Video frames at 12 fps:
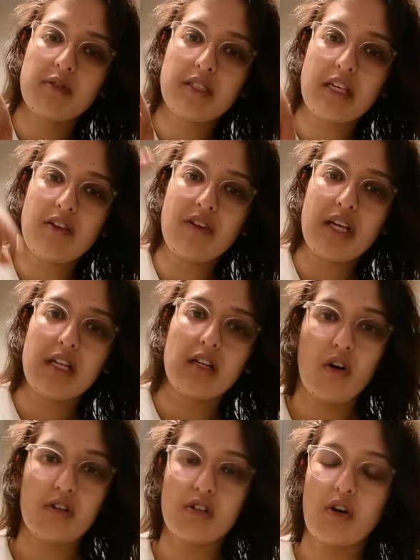seaweed
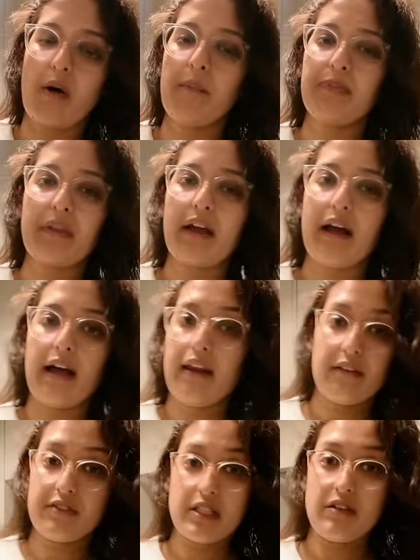on top. I
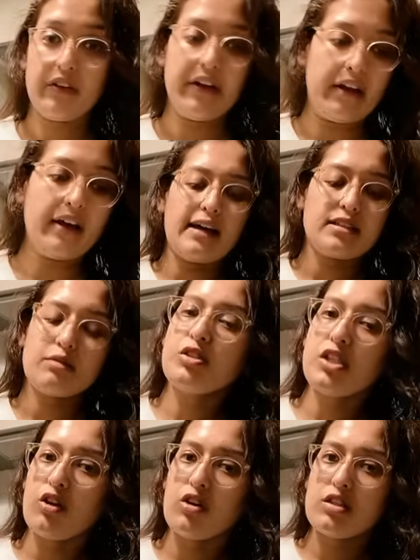love seaweed. And some
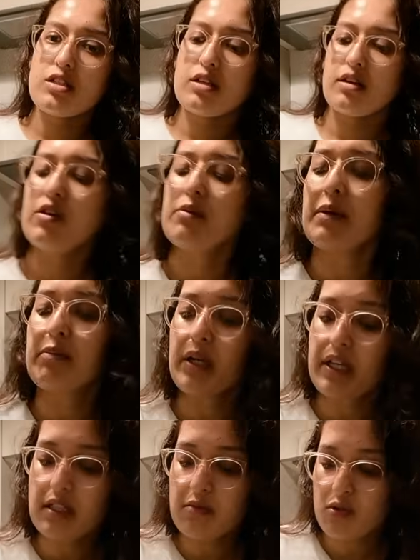shallots. We'll be
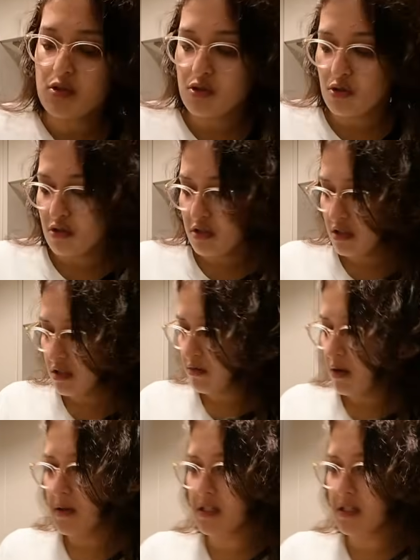putting some sauces, maybe